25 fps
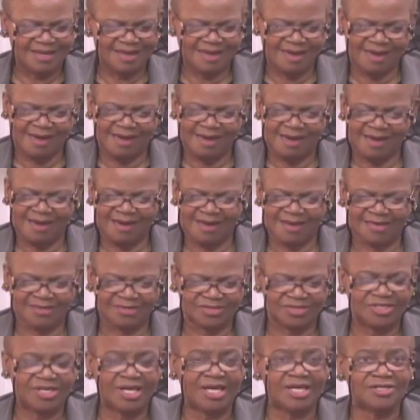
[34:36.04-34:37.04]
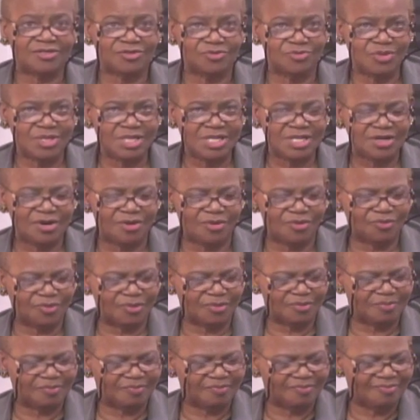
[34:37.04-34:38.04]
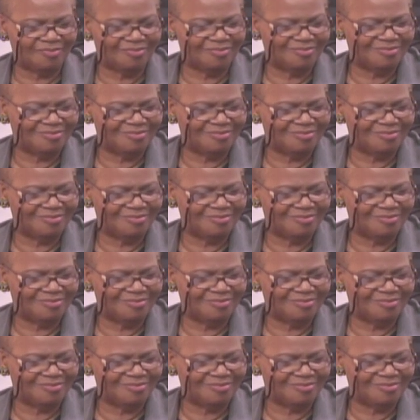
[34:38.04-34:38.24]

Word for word: Yes, yes, we know them.